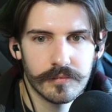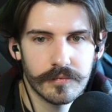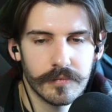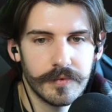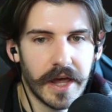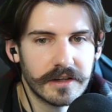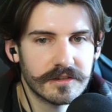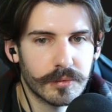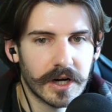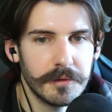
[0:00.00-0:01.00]

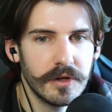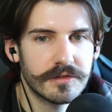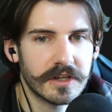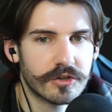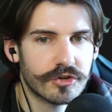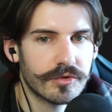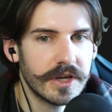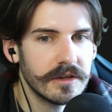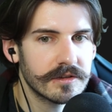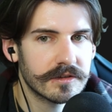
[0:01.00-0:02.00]
Next, we're going to be using
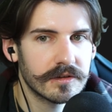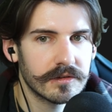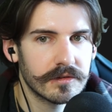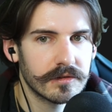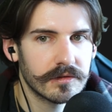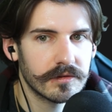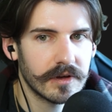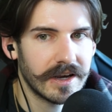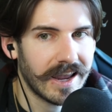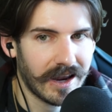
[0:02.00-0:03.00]
Trees
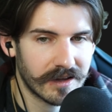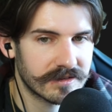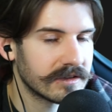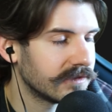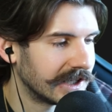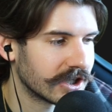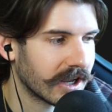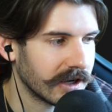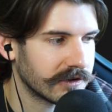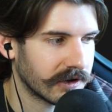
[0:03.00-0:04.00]
Enhanced
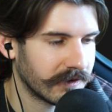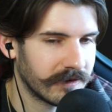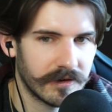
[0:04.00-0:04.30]
Vegetation.